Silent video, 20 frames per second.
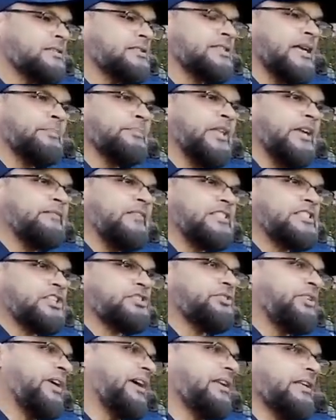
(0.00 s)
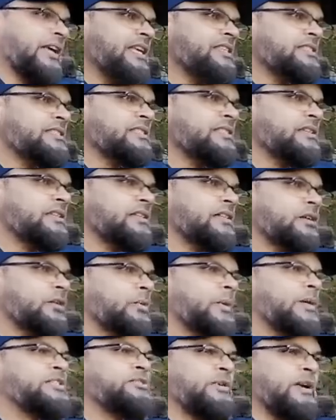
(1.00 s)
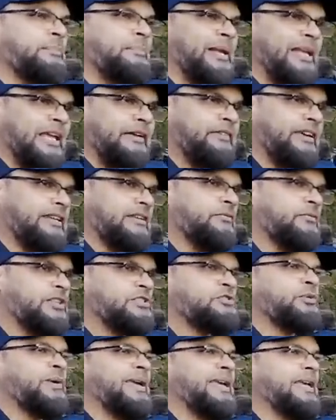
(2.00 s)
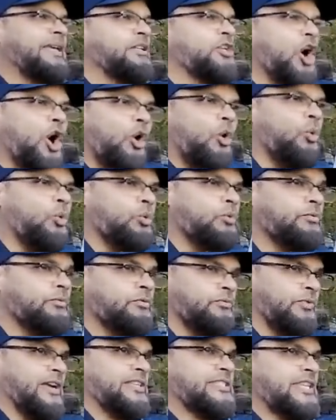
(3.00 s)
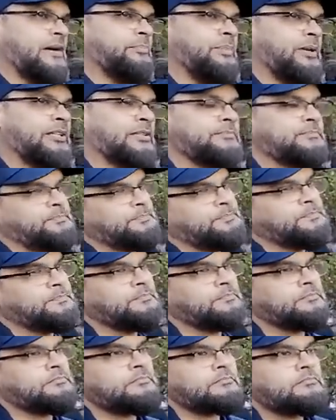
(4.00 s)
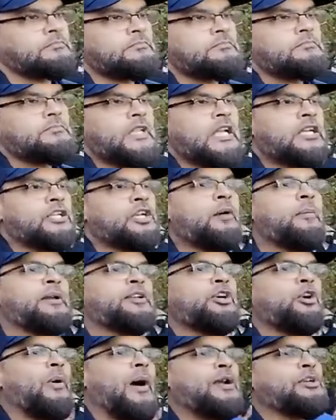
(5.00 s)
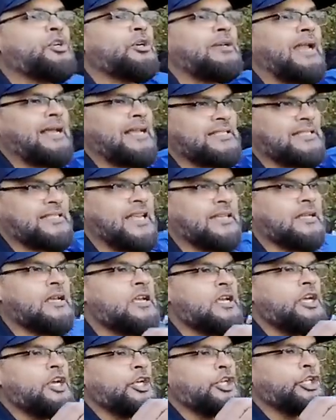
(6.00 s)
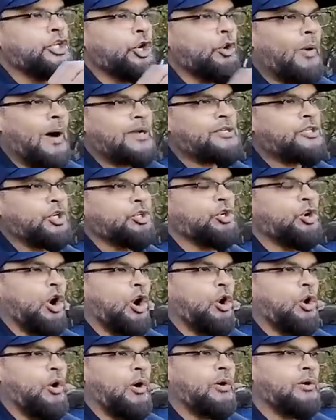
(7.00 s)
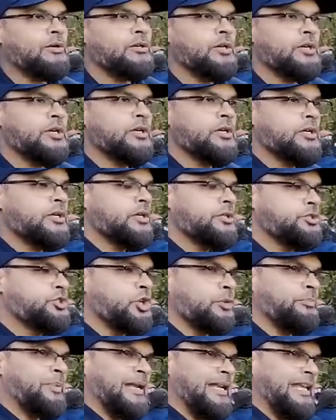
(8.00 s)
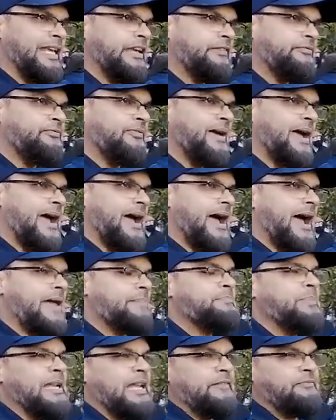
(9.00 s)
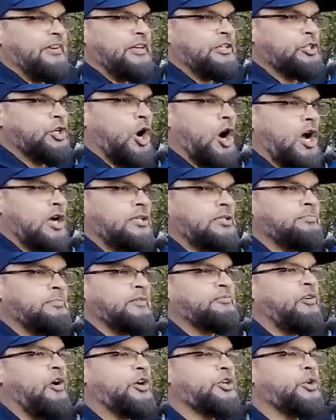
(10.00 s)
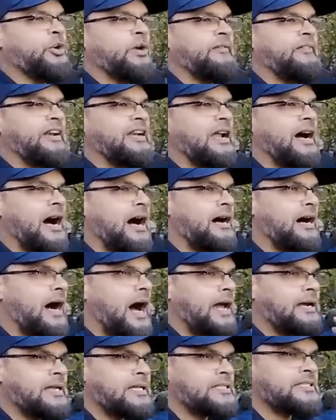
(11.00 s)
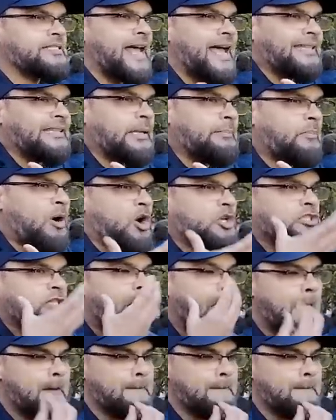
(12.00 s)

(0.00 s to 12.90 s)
something which is real, yes? Which we believe in, which we know, for example. You're not answering my question. No, but you want to, like I said, you want to go to belief and belief in God before you even understand the most